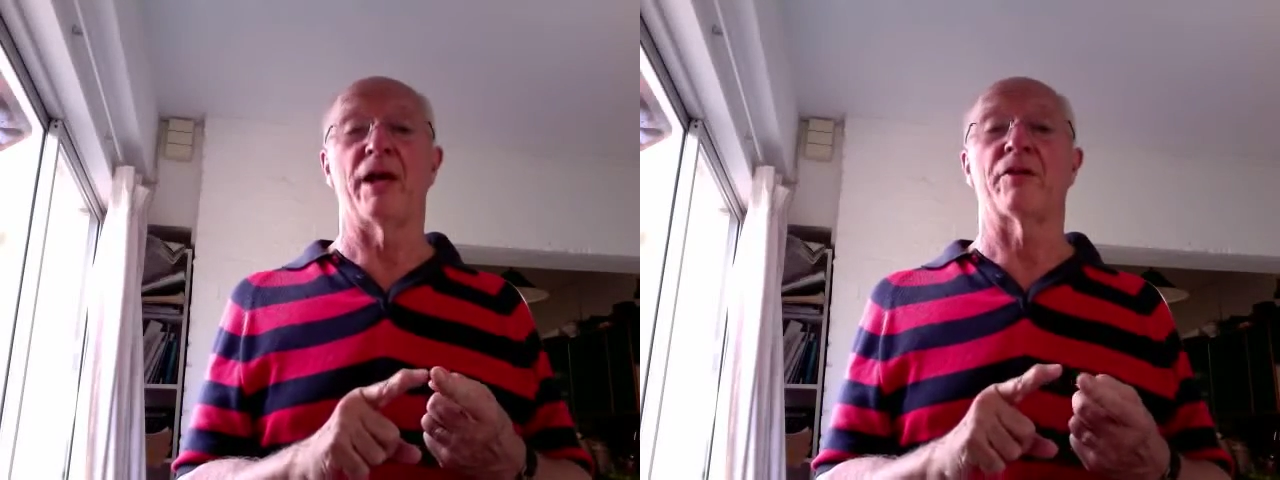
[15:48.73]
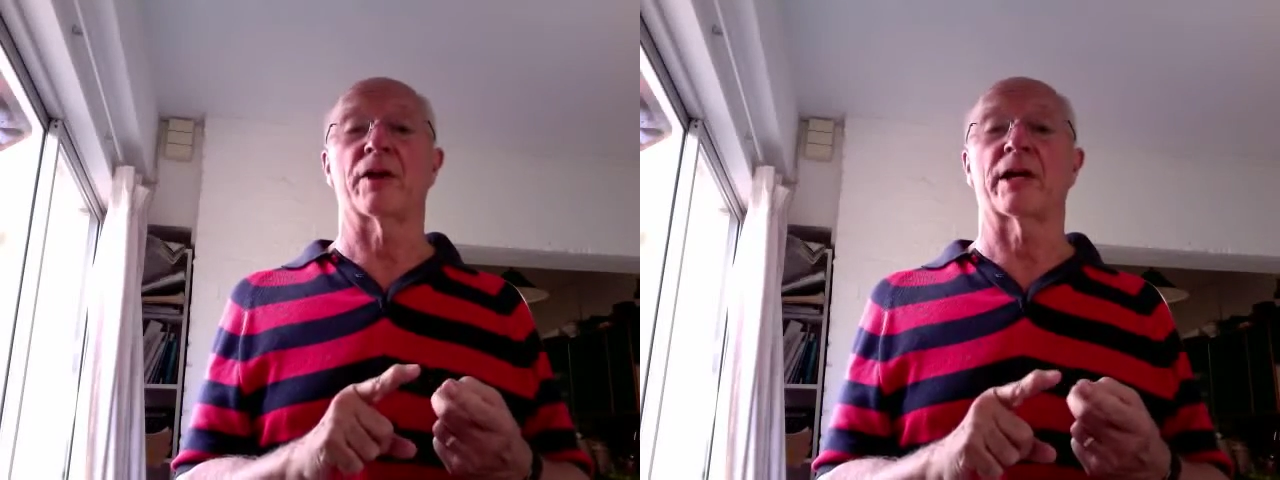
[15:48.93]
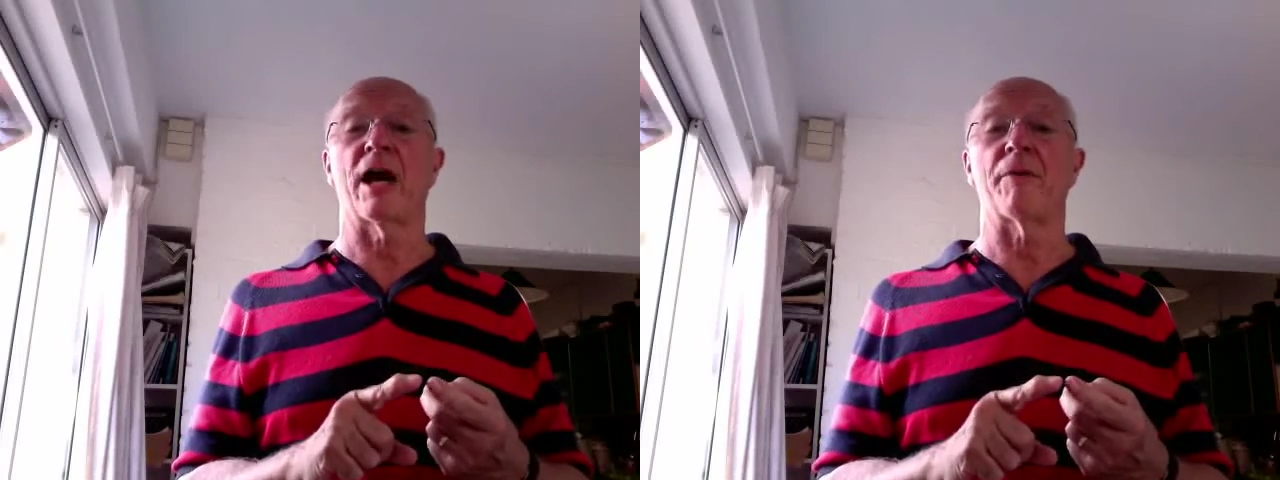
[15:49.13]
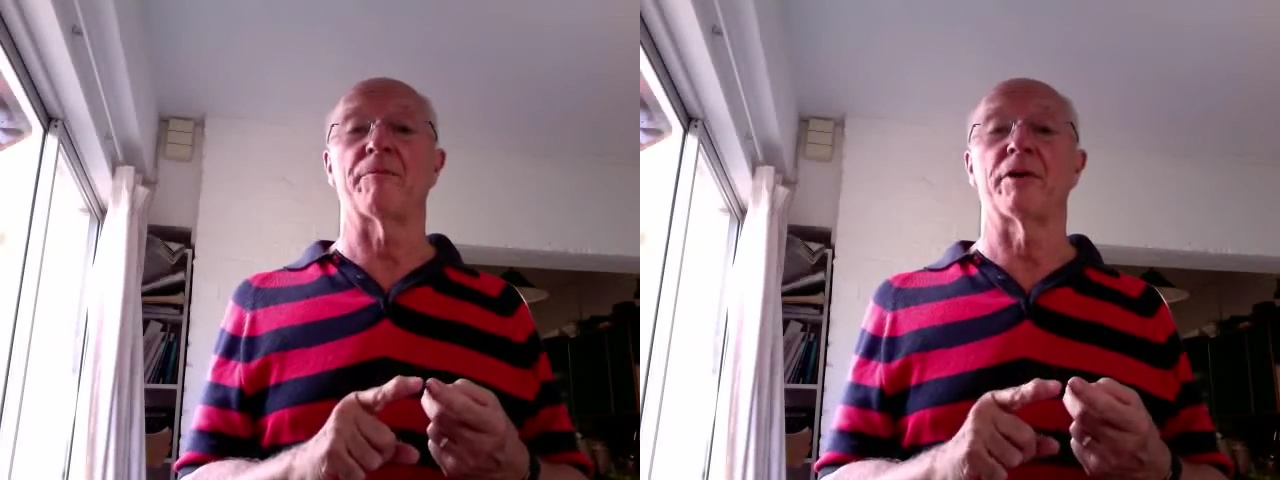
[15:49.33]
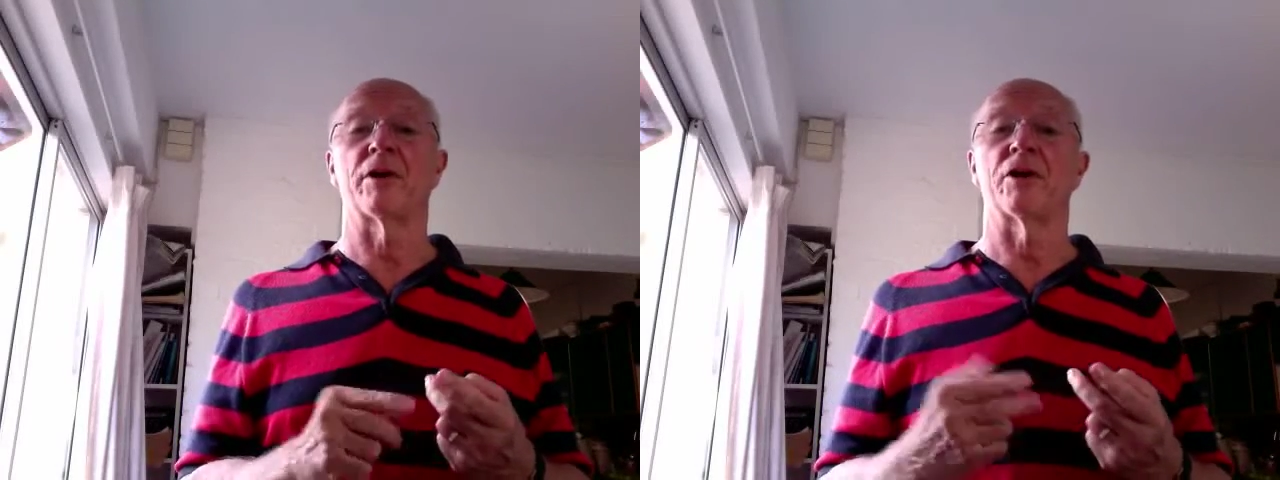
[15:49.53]
the cup
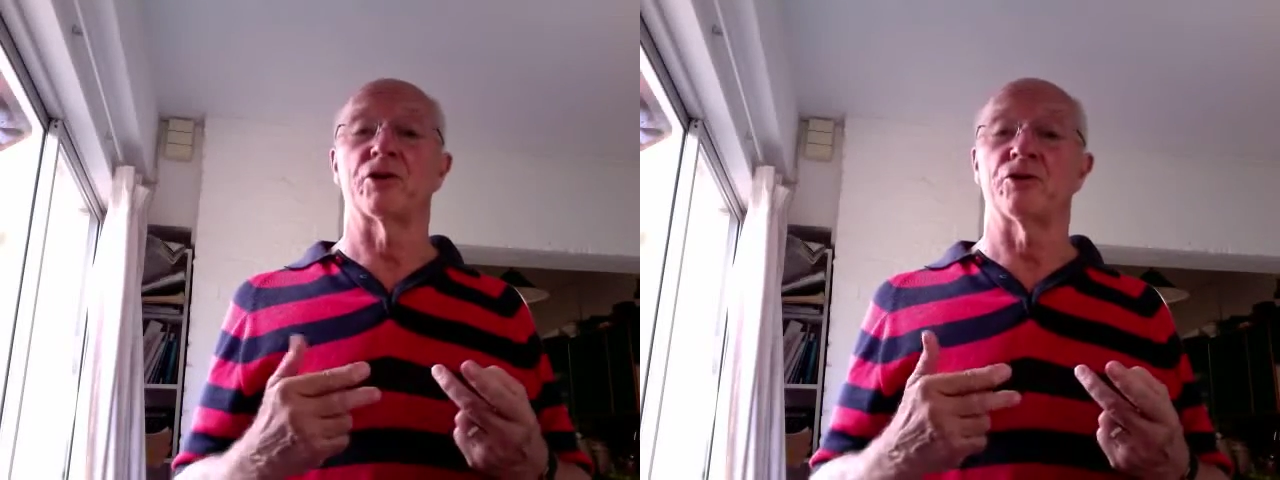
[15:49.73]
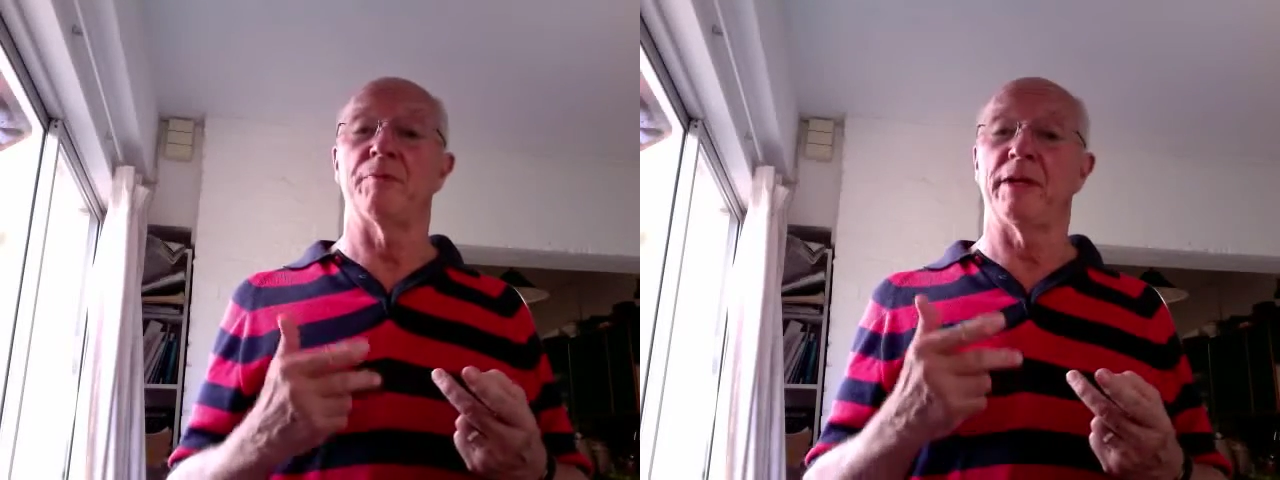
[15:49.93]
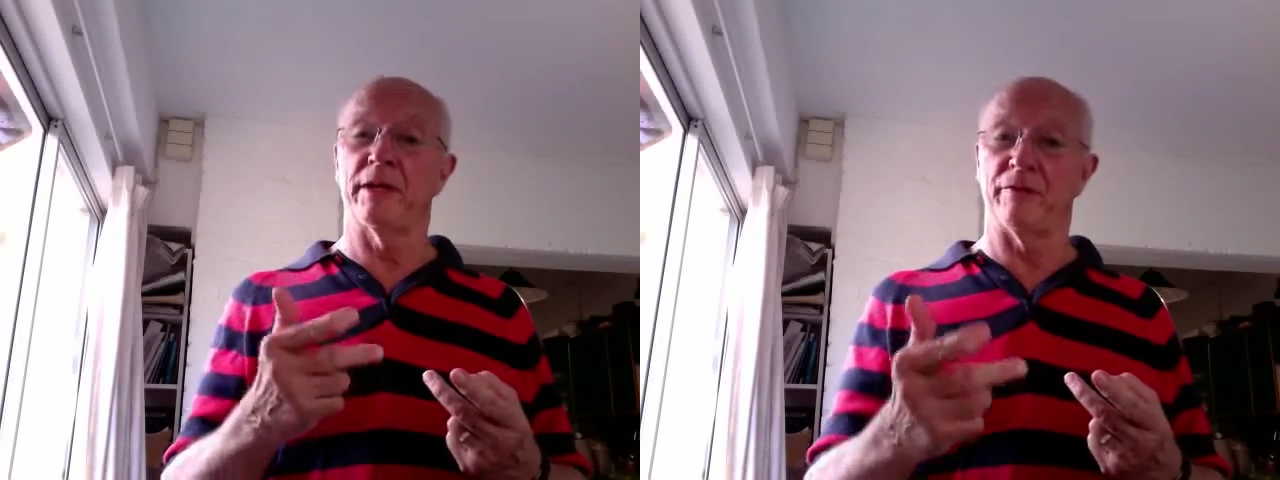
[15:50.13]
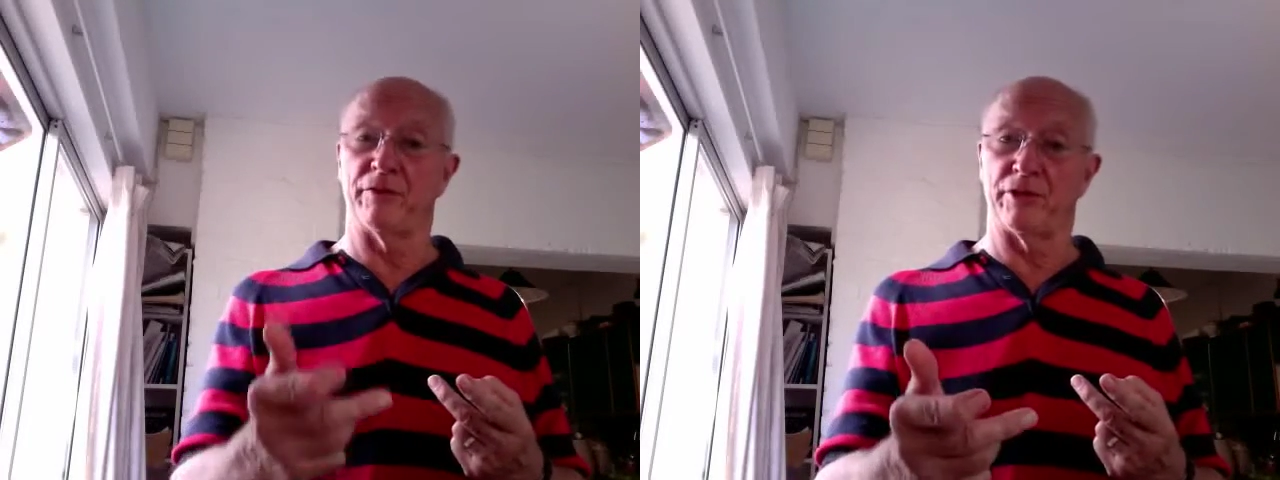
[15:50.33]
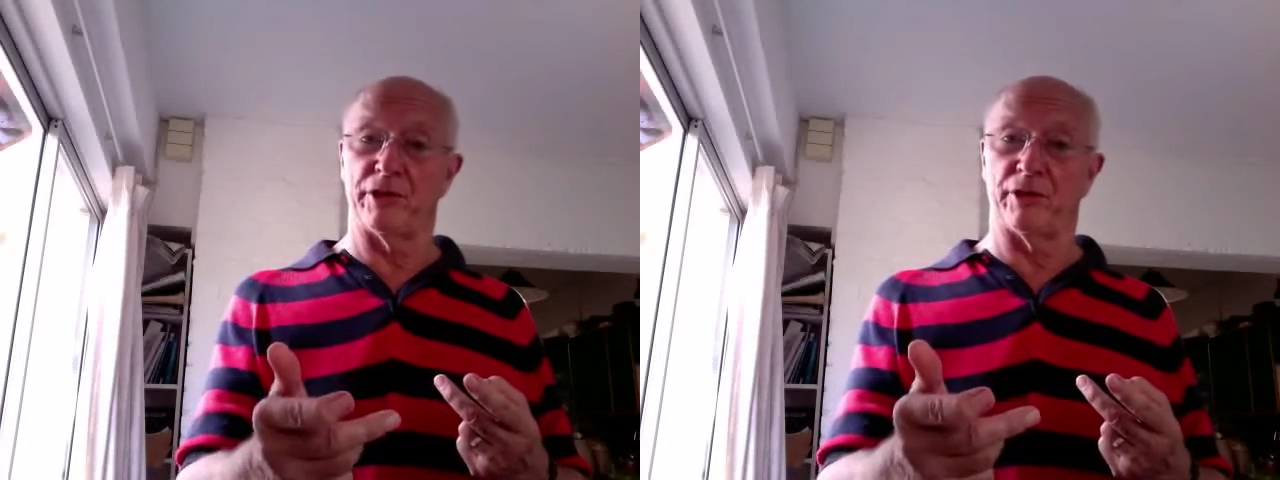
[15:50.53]
should be
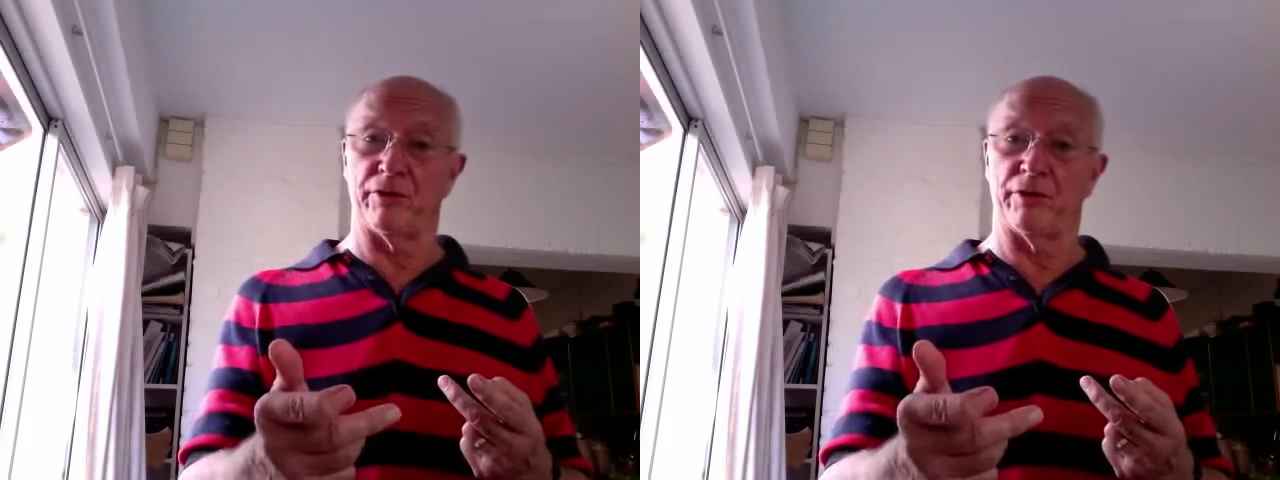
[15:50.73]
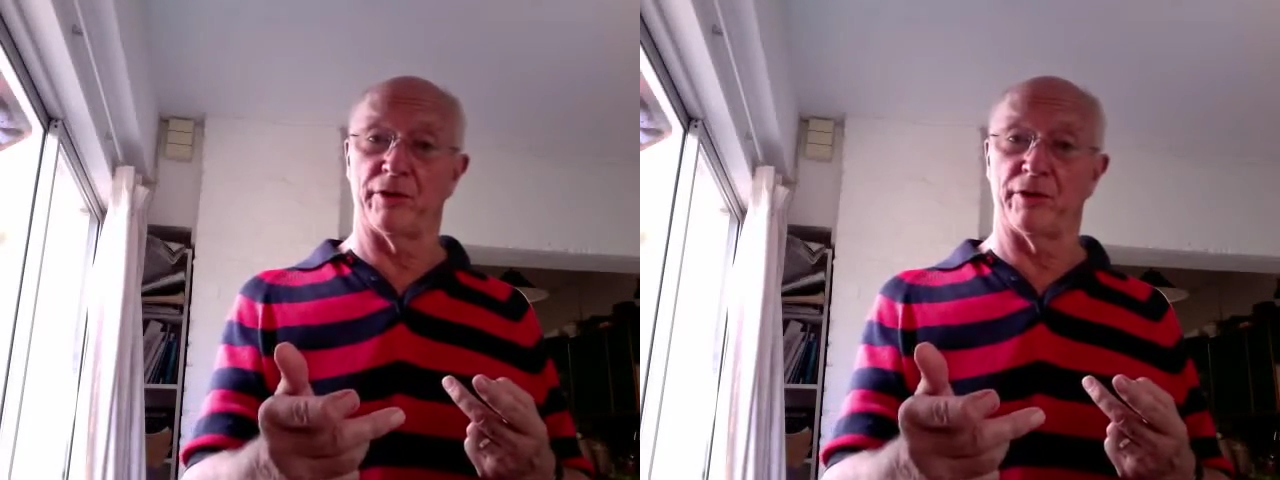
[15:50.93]
given to you,